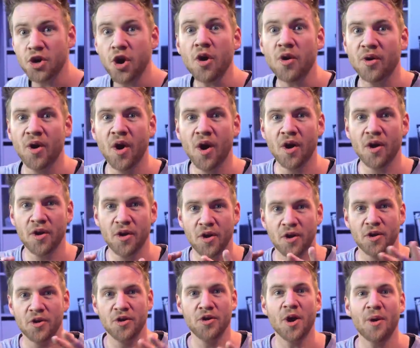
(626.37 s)
No,
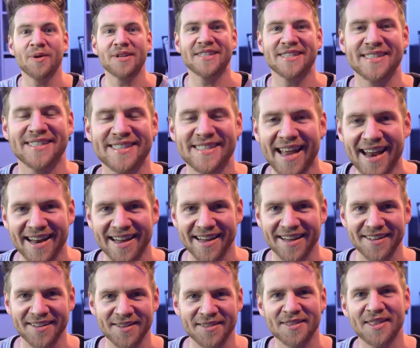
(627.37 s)
no, it's a
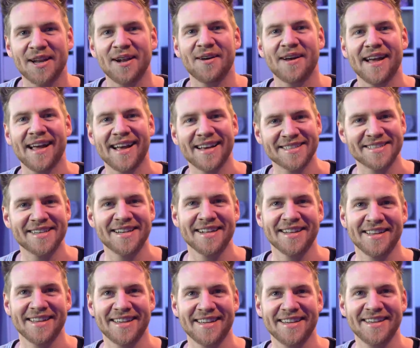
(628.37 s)
setting that I
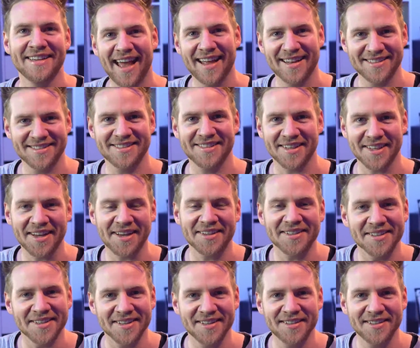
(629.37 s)
accidentally had selected